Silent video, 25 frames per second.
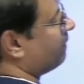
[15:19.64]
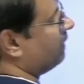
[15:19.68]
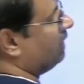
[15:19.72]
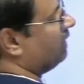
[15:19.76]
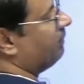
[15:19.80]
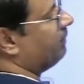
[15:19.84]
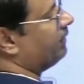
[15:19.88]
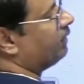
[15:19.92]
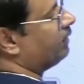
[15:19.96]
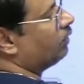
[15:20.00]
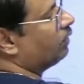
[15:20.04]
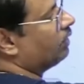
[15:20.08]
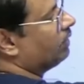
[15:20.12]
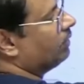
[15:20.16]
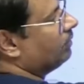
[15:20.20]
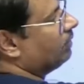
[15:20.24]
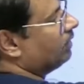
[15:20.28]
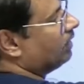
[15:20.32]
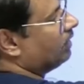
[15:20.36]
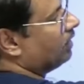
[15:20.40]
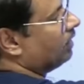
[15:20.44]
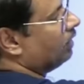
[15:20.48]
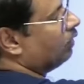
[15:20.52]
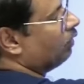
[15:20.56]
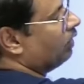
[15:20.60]
the upper limit and
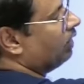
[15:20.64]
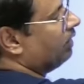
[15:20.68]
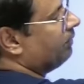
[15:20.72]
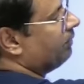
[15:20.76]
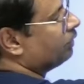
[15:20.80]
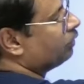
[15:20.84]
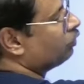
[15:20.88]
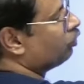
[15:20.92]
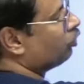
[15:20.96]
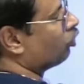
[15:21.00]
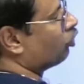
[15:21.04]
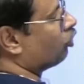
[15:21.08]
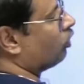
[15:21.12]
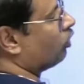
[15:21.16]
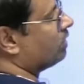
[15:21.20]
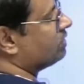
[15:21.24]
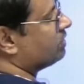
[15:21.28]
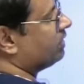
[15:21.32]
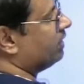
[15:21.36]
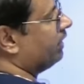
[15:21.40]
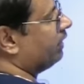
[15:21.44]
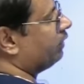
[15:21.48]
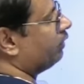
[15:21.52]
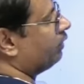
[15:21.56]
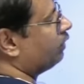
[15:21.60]
lower limit are
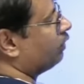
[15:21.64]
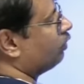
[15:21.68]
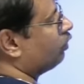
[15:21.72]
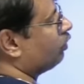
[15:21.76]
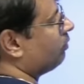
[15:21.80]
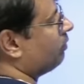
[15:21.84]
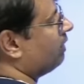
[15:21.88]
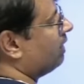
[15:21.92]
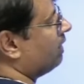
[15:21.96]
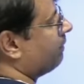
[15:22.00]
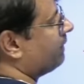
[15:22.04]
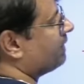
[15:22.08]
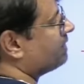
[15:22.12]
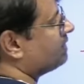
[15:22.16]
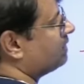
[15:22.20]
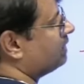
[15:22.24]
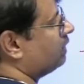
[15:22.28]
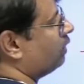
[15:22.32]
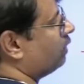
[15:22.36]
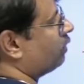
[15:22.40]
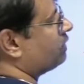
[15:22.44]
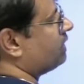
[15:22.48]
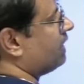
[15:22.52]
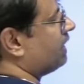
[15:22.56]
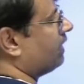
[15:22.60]
constants, they will both be
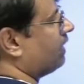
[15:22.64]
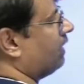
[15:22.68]
0.